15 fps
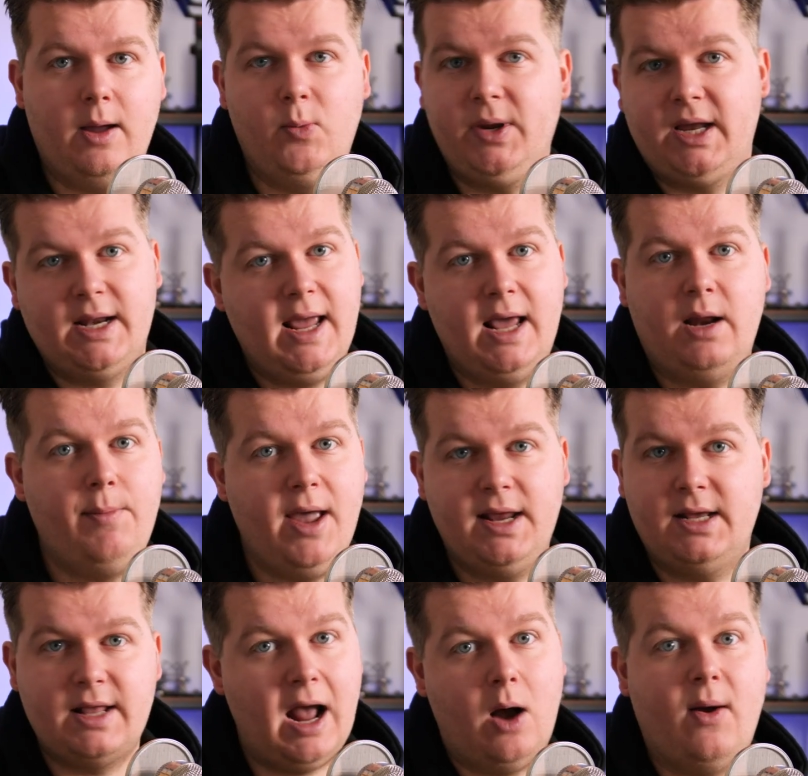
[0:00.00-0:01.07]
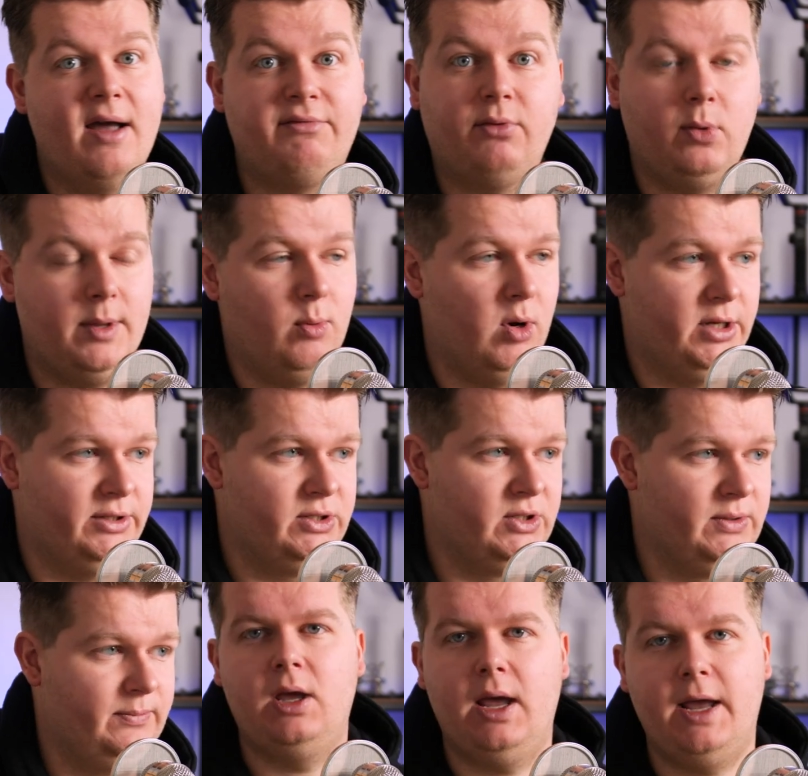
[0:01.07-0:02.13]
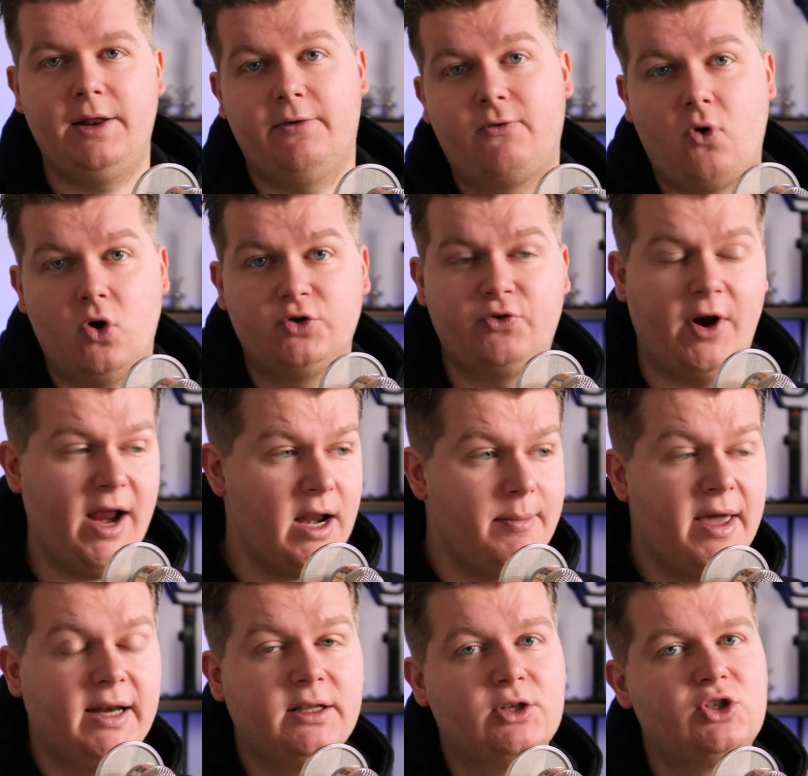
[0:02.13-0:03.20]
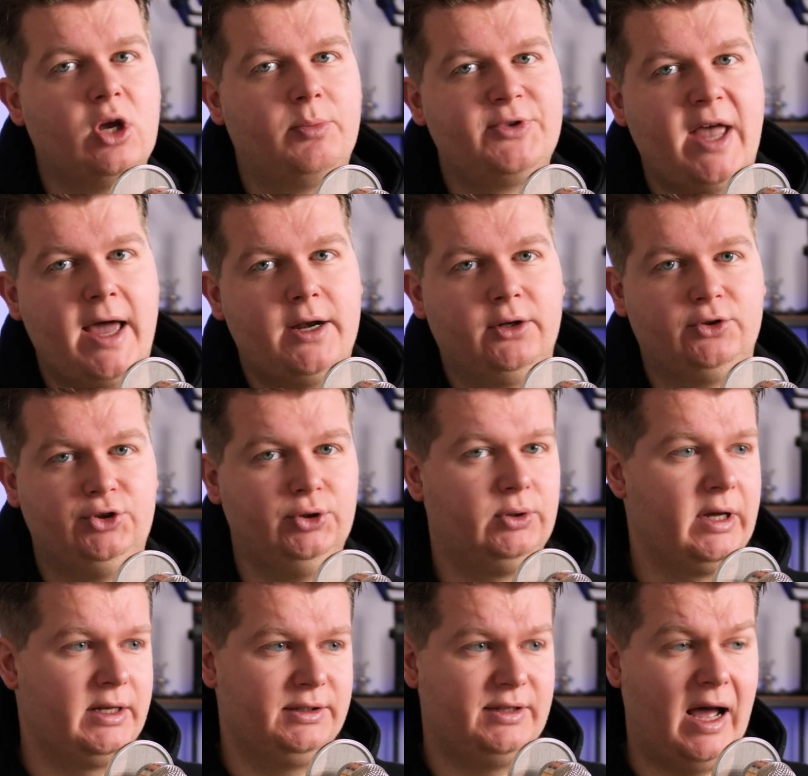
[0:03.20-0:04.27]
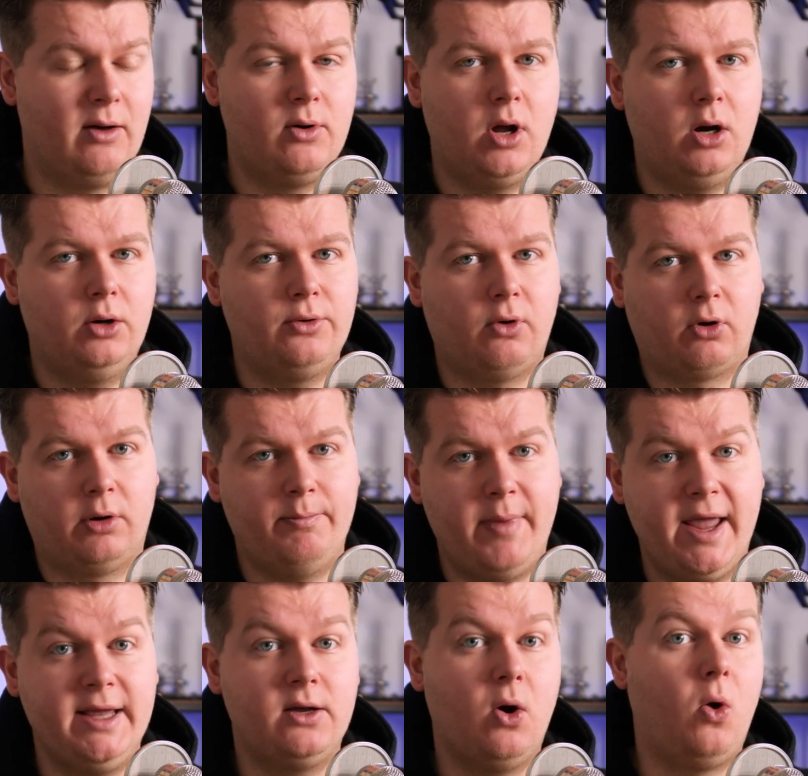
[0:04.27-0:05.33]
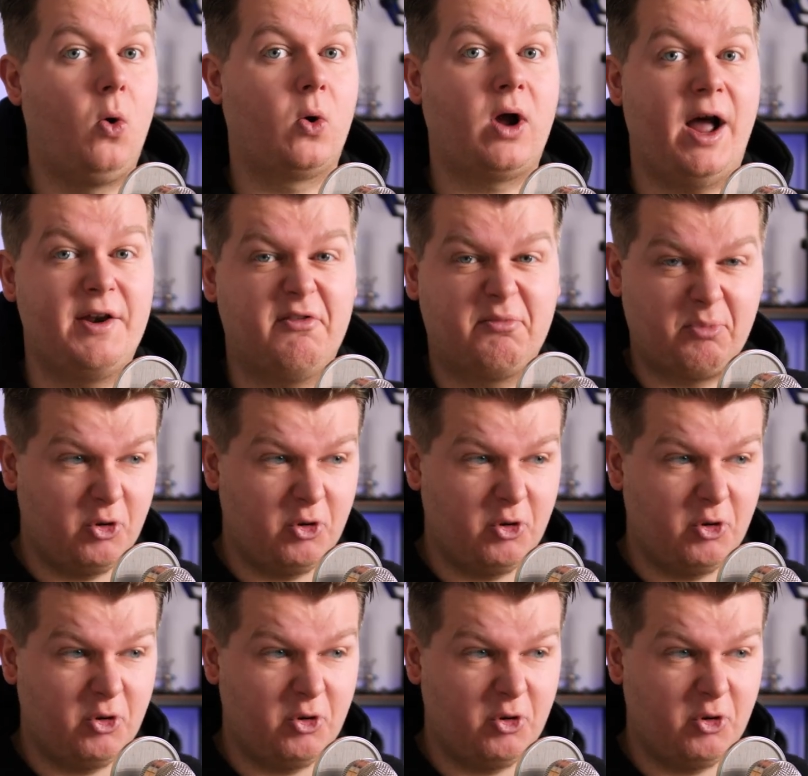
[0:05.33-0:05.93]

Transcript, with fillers: and we can animate it however we want. And of course, for animating the subtitles, you can download or make all kind of